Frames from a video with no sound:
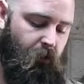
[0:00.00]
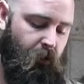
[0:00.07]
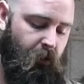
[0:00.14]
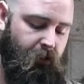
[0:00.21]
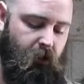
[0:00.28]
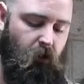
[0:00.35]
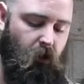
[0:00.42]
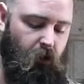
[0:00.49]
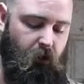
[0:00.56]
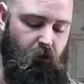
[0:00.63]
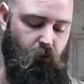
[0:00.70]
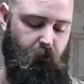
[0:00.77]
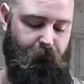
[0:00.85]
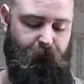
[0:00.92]
it's not going
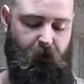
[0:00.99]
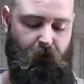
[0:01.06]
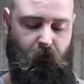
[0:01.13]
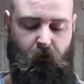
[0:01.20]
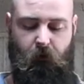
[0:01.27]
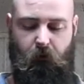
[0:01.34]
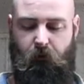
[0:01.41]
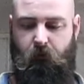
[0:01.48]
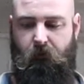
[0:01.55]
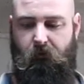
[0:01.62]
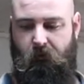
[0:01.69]
to affect the